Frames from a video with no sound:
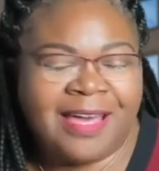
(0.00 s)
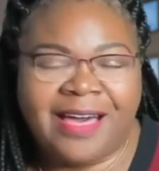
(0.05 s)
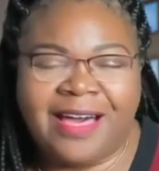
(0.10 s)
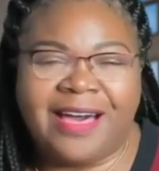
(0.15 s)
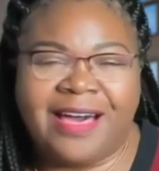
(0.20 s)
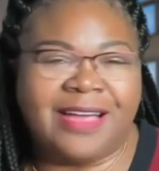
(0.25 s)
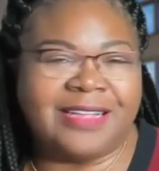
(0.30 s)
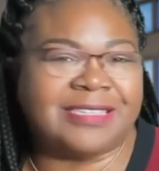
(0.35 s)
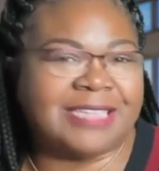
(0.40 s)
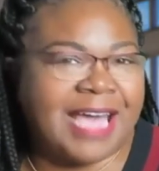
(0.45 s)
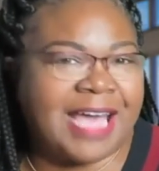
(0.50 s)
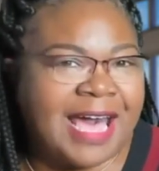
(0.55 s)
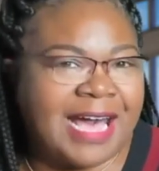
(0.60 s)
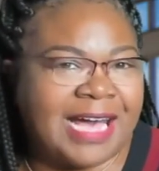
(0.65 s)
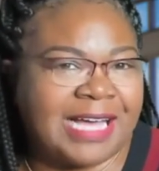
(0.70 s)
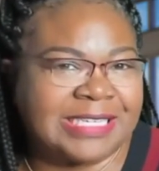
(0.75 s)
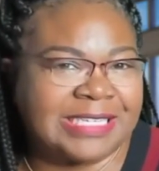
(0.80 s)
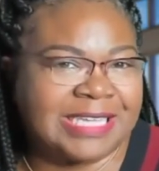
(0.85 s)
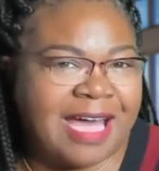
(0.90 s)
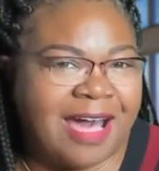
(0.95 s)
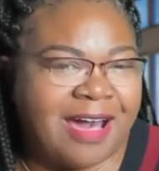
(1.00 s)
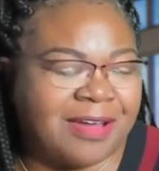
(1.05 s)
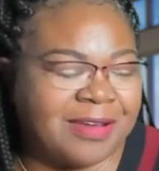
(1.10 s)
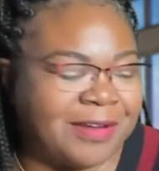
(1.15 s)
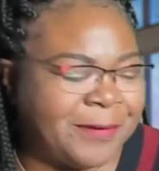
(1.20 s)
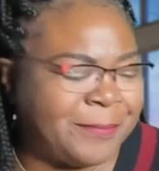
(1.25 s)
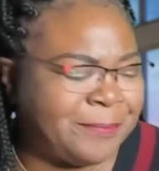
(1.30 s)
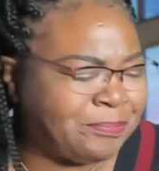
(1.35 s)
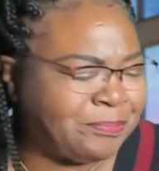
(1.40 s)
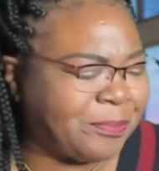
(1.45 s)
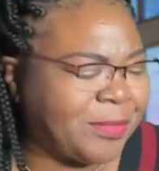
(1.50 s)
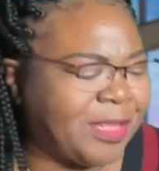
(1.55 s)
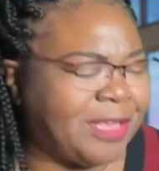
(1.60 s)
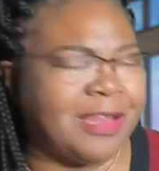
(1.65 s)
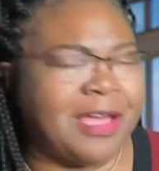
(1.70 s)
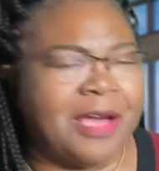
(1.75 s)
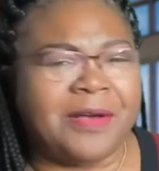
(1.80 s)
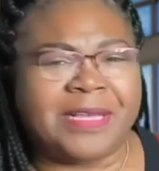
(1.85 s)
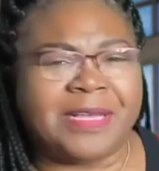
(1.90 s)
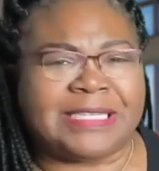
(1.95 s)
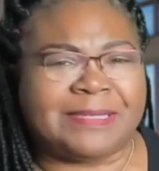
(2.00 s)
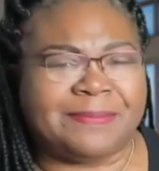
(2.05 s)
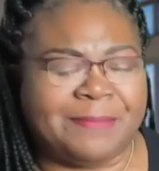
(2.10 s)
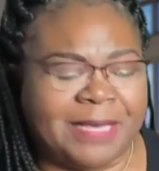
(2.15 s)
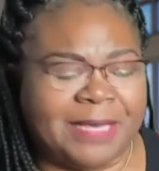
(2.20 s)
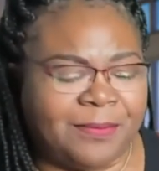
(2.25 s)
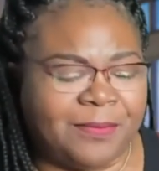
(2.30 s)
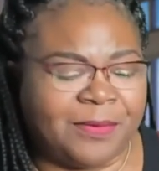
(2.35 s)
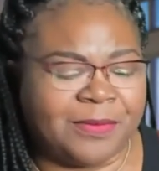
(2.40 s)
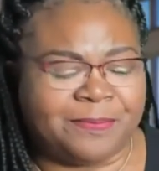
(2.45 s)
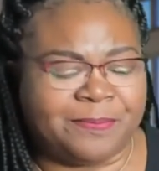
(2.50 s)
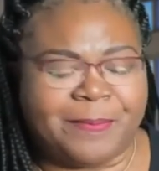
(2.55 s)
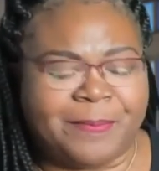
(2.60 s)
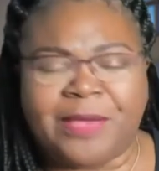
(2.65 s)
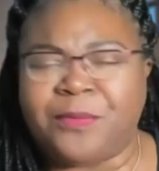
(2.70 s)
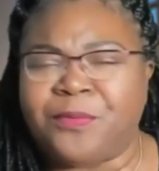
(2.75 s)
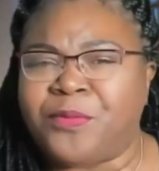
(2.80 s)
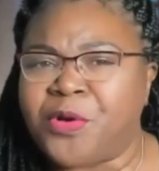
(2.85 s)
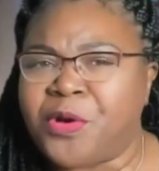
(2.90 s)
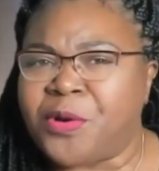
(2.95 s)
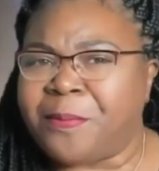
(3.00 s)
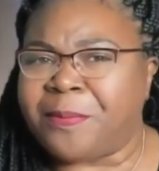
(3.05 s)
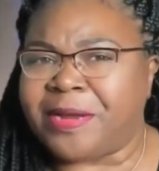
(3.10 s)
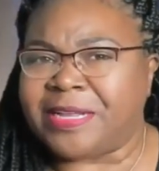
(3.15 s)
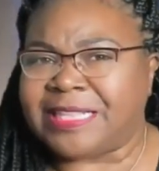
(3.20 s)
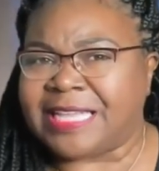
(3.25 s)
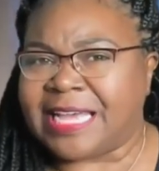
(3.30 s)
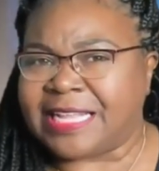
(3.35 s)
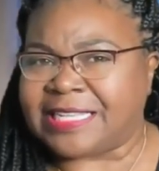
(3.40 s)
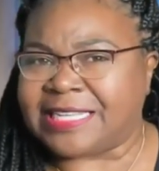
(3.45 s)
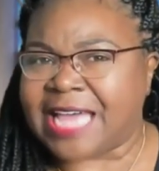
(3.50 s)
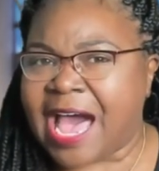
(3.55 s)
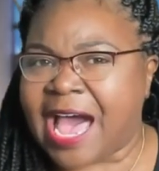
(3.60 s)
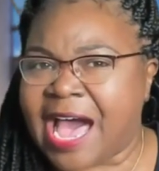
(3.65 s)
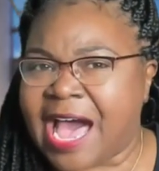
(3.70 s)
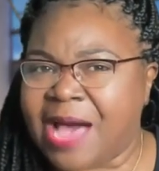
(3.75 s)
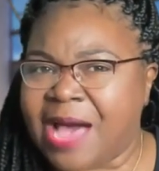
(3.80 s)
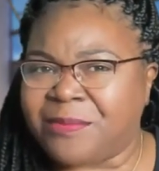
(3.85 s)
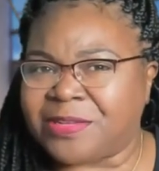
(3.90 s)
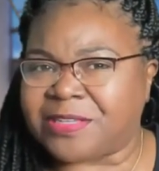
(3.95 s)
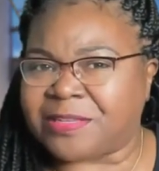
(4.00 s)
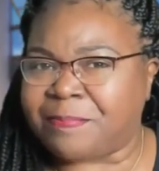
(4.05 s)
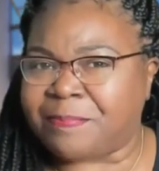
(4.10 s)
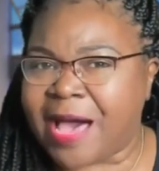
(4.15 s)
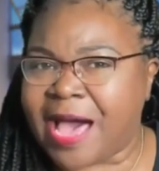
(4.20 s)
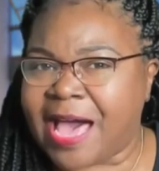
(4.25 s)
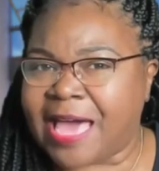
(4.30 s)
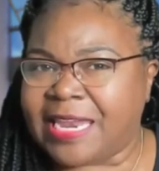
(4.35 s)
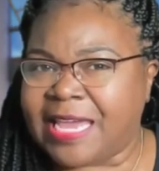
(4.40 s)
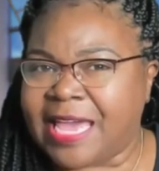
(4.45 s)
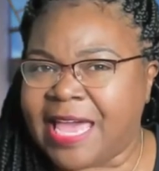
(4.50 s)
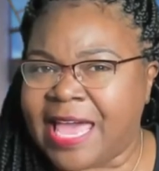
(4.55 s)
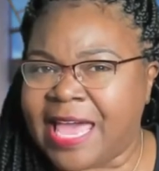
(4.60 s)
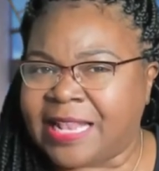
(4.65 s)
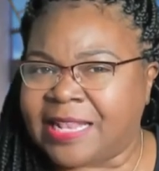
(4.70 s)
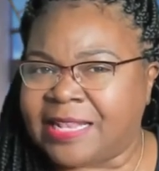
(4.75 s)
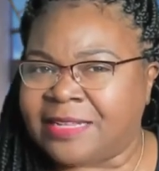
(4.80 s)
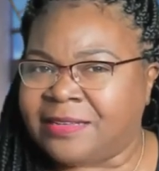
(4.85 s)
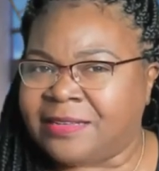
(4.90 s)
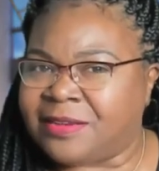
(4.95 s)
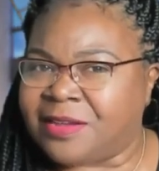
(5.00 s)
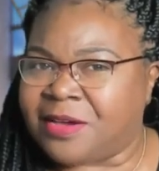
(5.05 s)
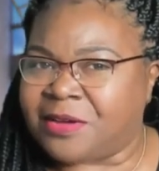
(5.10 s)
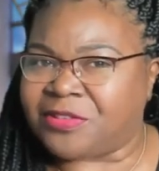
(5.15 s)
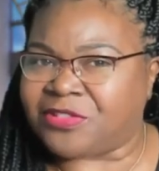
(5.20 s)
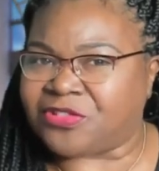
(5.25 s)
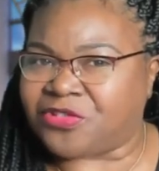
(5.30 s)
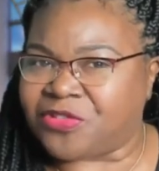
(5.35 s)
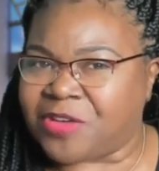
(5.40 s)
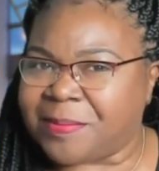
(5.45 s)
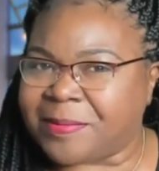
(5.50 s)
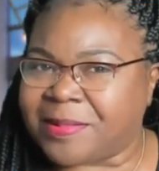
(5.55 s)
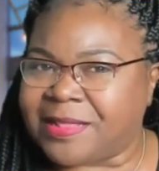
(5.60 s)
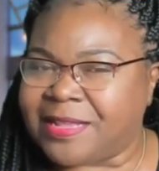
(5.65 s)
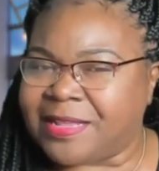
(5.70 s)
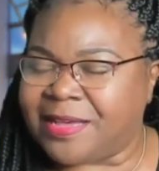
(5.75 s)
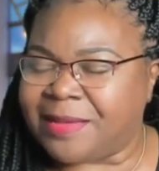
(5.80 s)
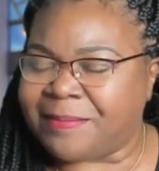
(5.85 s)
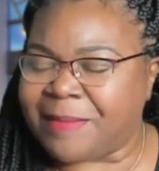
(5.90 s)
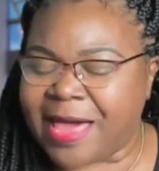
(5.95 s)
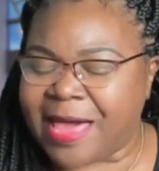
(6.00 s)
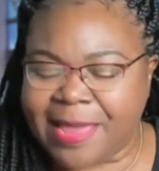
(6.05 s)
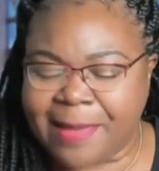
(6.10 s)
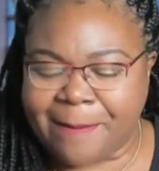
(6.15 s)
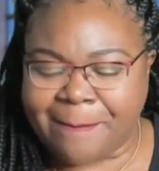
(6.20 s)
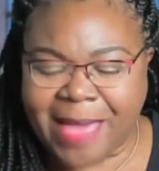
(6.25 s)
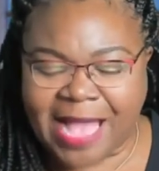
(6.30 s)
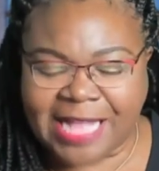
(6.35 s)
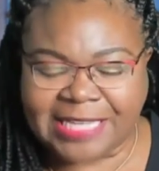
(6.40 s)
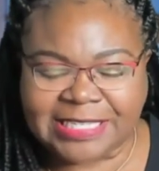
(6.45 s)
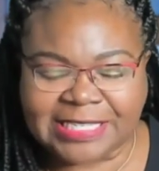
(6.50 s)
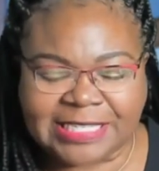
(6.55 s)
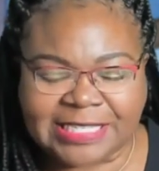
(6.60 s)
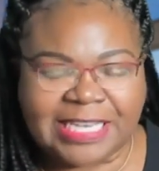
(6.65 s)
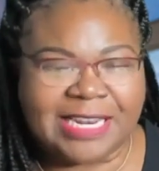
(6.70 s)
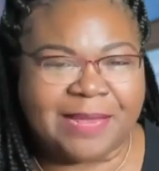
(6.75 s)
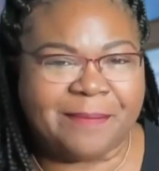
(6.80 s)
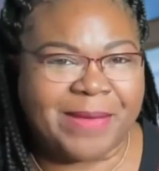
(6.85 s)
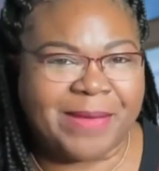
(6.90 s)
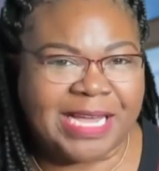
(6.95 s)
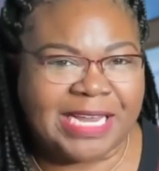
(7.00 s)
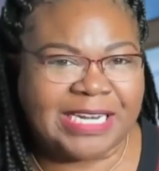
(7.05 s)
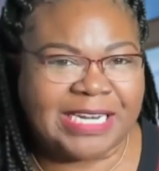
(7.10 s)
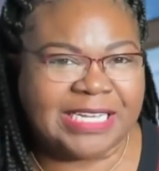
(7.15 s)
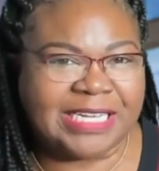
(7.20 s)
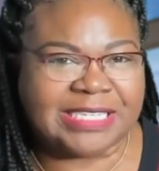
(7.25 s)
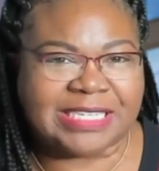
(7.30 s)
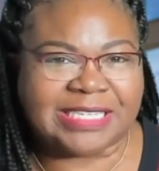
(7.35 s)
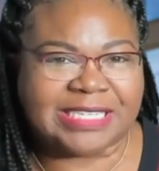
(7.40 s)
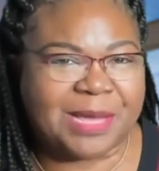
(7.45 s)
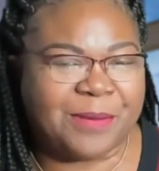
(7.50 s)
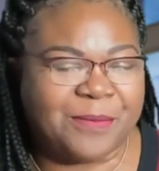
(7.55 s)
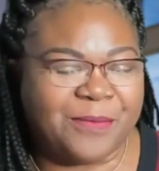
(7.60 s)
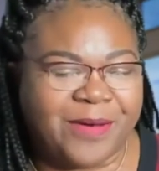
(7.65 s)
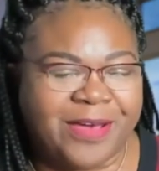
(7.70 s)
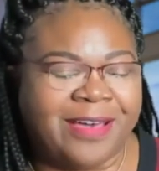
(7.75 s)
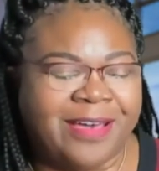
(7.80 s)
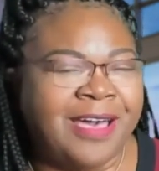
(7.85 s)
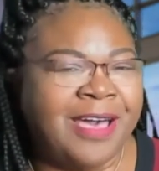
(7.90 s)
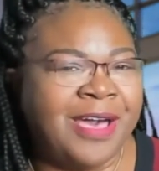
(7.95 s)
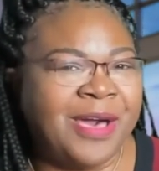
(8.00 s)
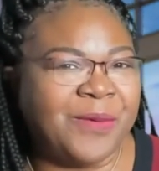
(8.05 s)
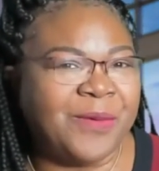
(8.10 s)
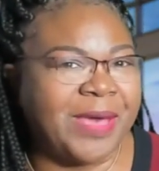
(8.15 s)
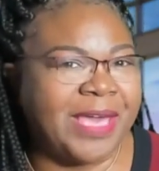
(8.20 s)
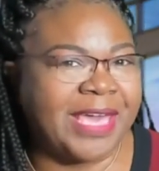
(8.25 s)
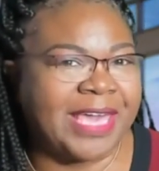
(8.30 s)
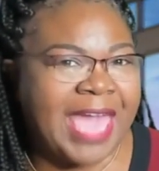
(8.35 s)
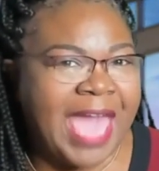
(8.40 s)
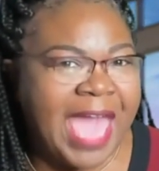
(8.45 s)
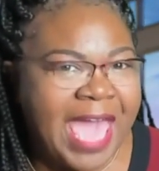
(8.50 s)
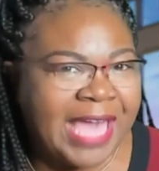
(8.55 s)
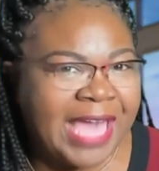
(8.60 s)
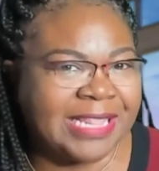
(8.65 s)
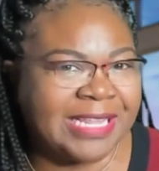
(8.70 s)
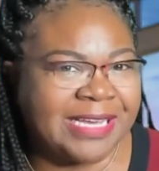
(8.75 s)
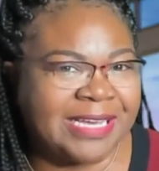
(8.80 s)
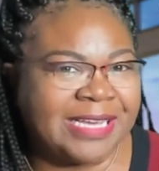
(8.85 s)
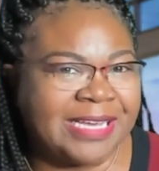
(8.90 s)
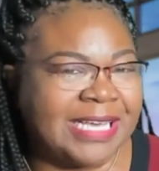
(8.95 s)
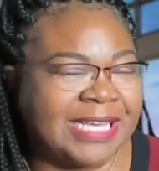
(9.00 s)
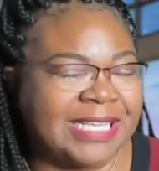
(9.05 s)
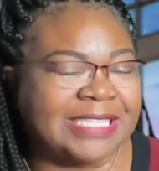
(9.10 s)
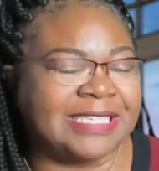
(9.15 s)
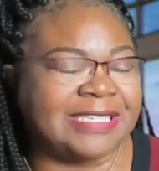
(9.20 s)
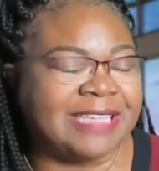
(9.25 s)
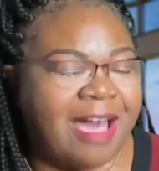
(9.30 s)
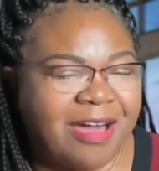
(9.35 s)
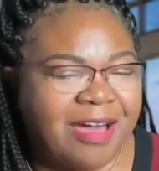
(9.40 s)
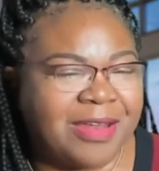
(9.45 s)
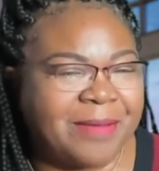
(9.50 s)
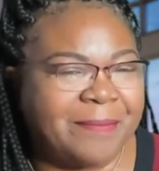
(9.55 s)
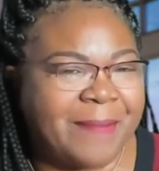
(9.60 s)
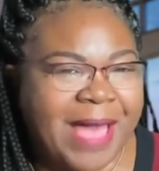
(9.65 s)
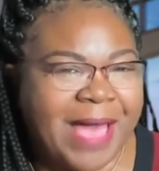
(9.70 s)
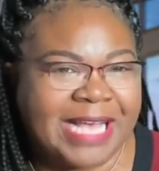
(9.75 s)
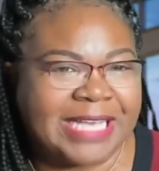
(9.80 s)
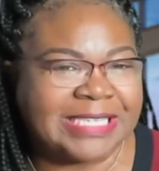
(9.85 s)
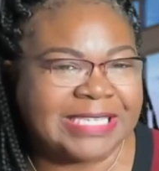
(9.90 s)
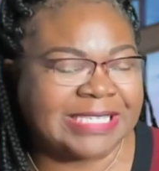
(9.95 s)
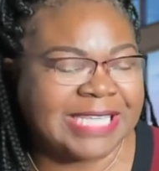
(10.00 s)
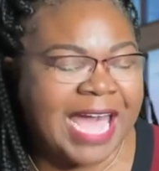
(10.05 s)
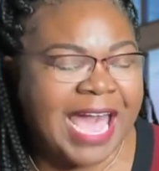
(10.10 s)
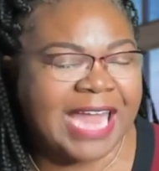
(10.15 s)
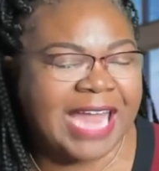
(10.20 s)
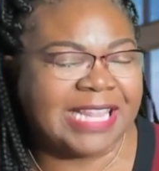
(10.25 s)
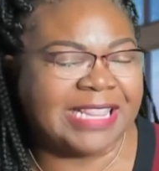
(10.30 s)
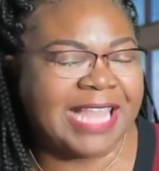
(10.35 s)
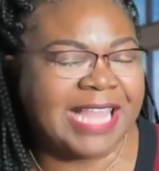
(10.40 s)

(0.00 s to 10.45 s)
Todd's daughter, it was been rumored that Todd was spotted at the strip club out at Magic City Mondays or somewhere with Kayla, his daughter, by his side.